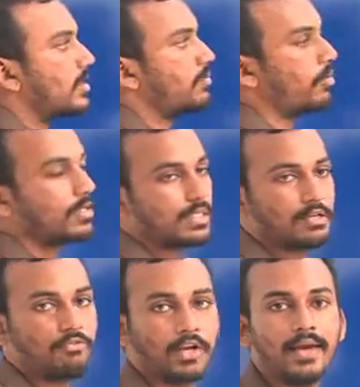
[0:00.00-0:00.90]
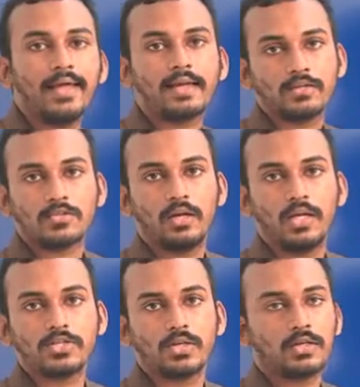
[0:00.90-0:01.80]
of radial consolidation.
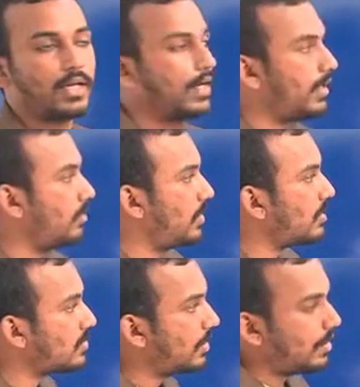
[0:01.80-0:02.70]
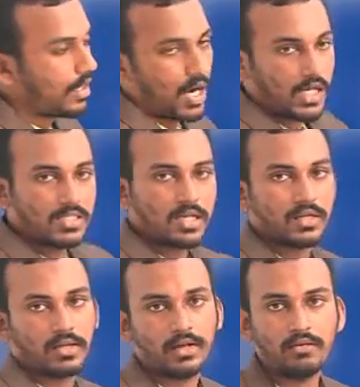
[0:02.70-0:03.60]
Radial means horizontal and
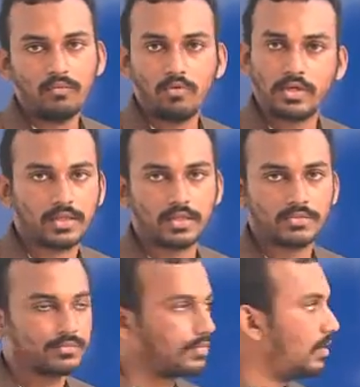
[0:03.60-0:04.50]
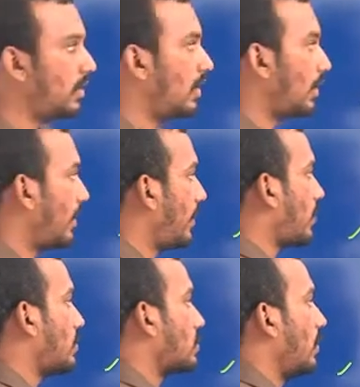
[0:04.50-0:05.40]
vertical. Radial
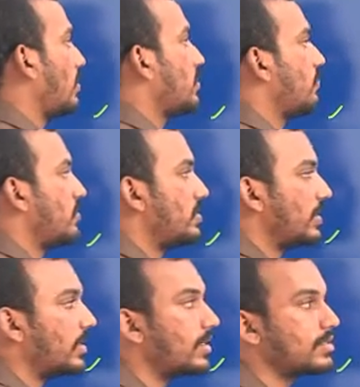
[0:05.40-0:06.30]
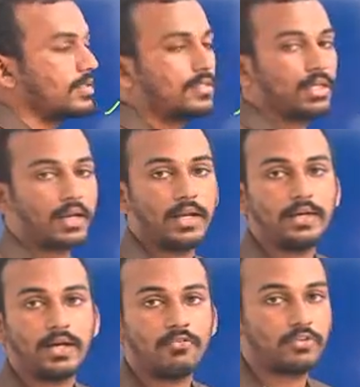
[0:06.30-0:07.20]
consolidation which increases rate of
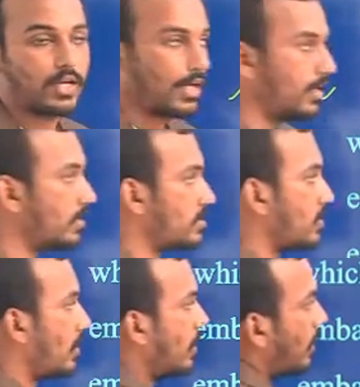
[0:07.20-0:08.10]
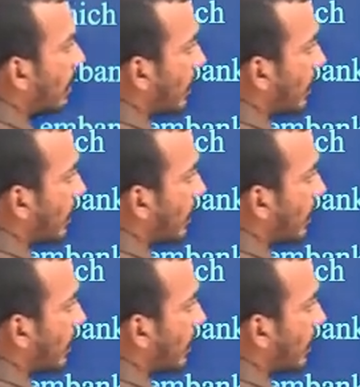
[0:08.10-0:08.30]
drainage. Rate of